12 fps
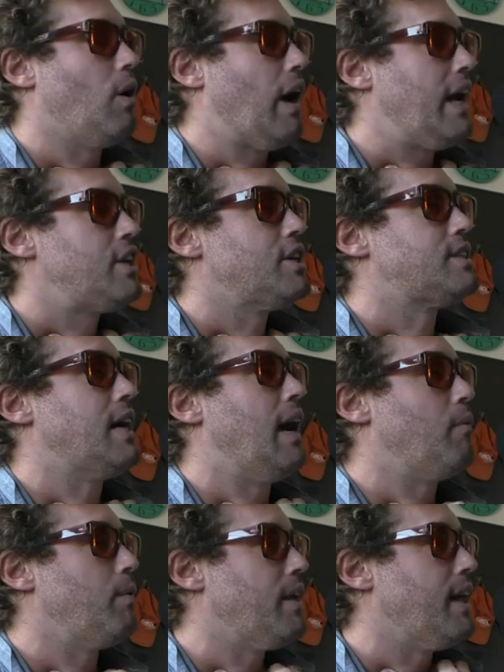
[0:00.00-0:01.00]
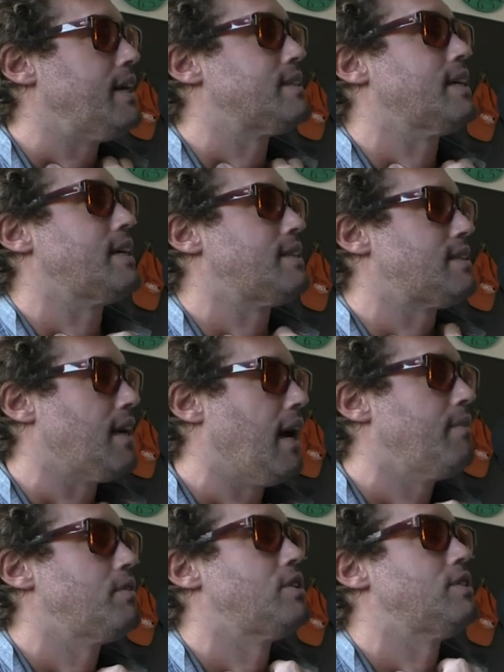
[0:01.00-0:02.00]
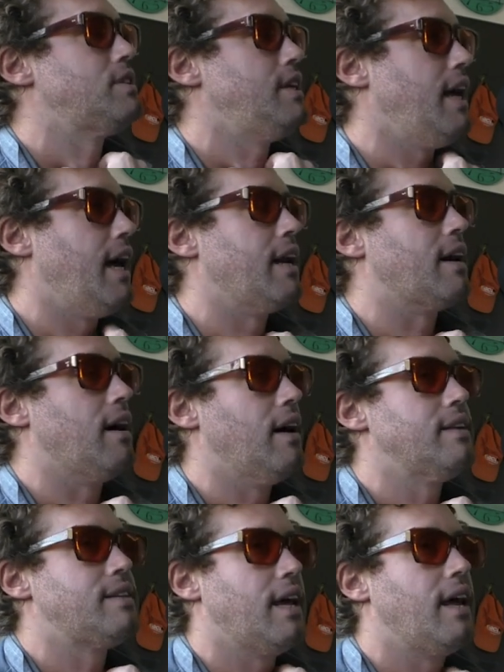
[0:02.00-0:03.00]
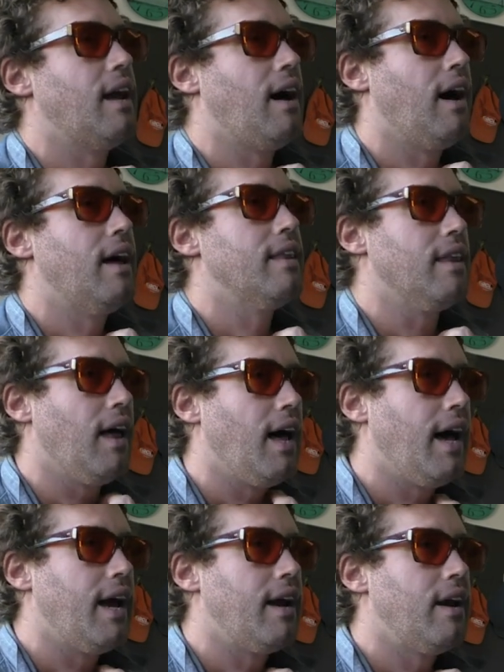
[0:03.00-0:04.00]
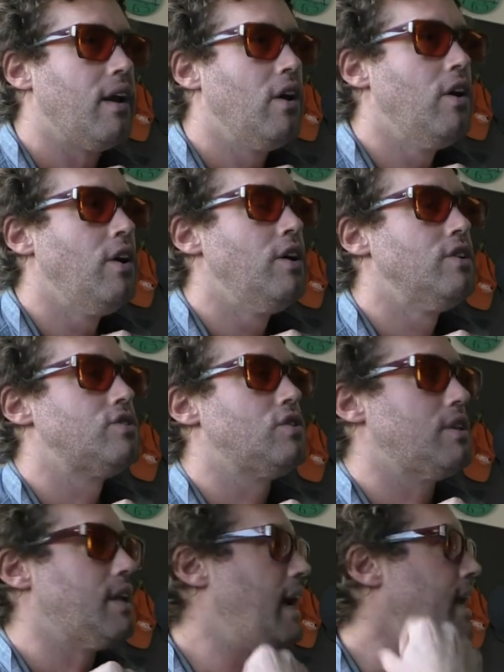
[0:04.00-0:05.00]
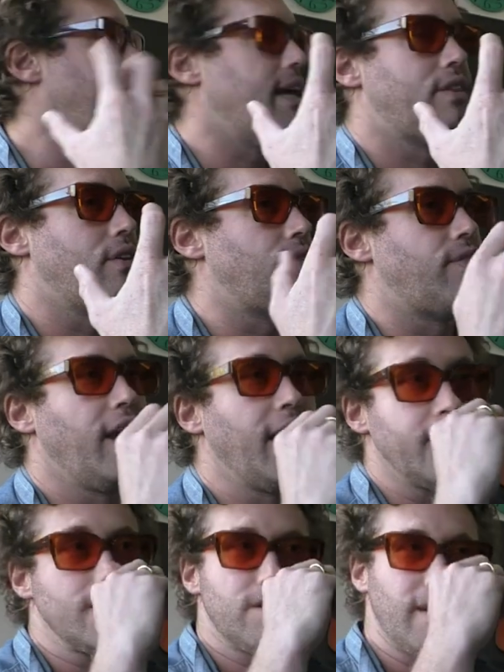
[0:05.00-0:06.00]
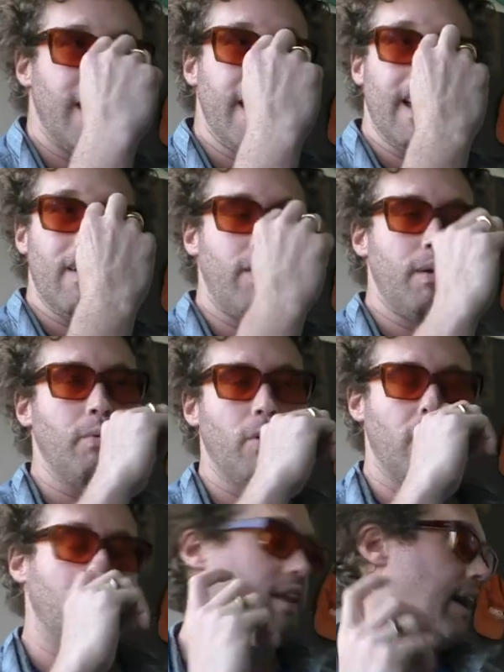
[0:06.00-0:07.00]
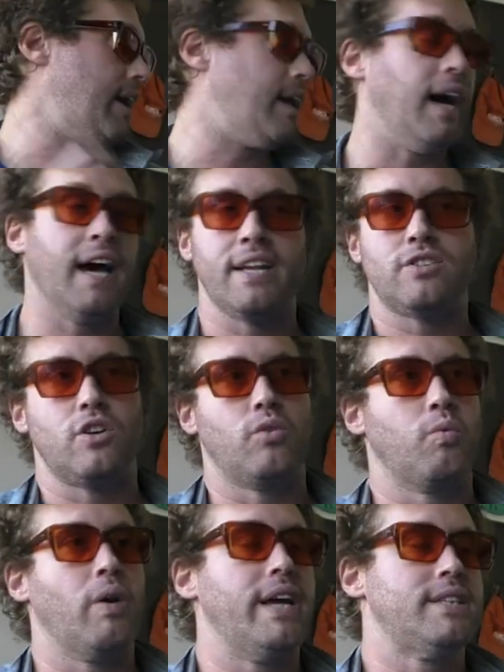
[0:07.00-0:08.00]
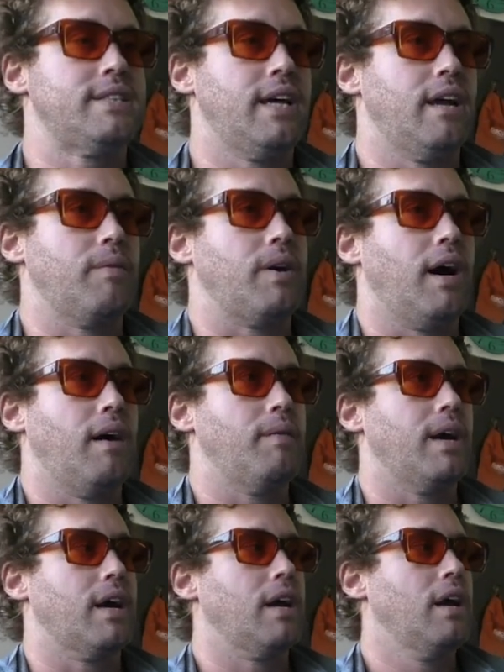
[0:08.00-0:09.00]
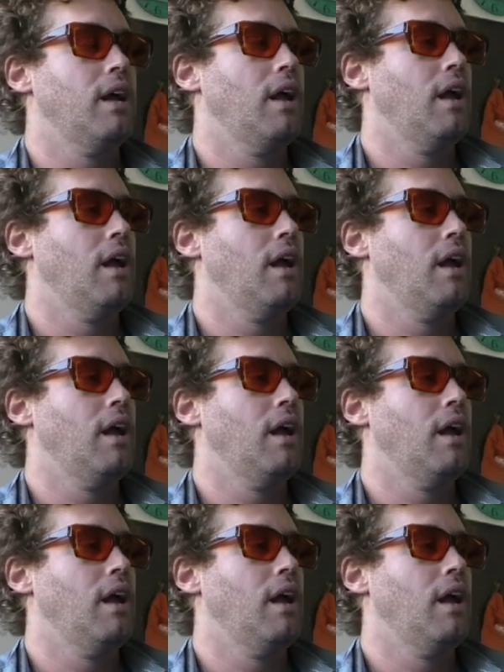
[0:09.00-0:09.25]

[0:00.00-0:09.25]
I realized it's time to just get content online so that I get those fans, so that I get people who are like, God, he's a great stand-up comic.